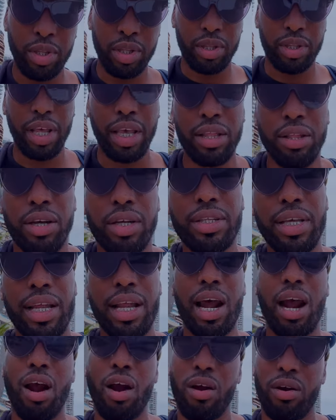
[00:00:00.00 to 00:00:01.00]
They looked at
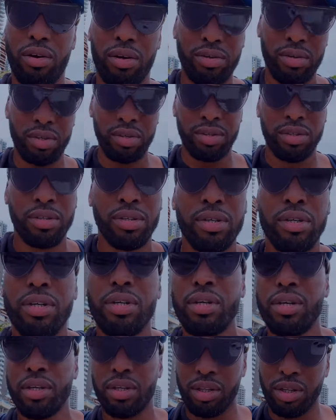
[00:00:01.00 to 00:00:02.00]

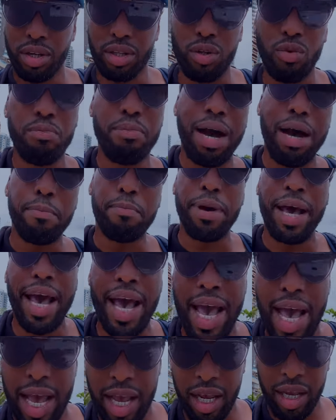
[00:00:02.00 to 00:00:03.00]
looked through my
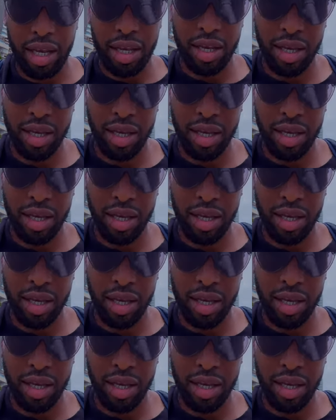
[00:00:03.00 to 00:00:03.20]
bag